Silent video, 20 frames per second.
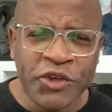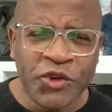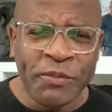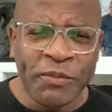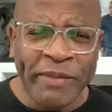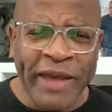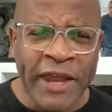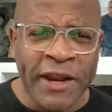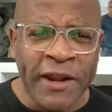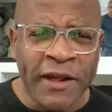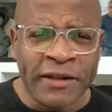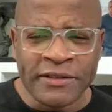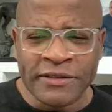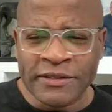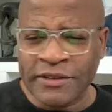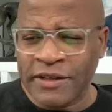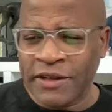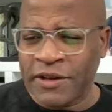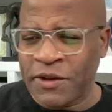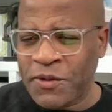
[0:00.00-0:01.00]
do better.
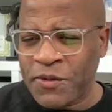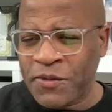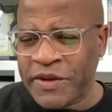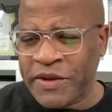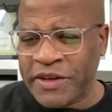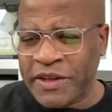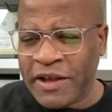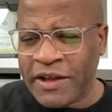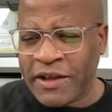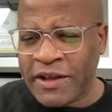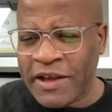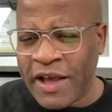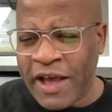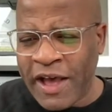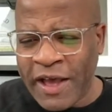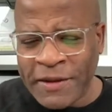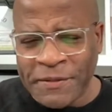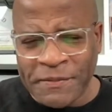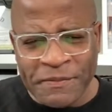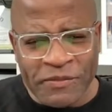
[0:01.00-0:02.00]
Glory to
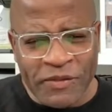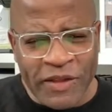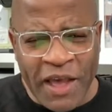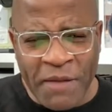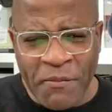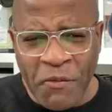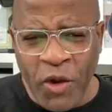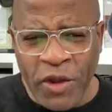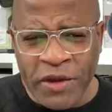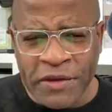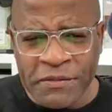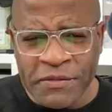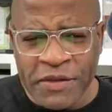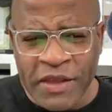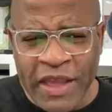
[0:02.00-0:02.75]
God. Come on.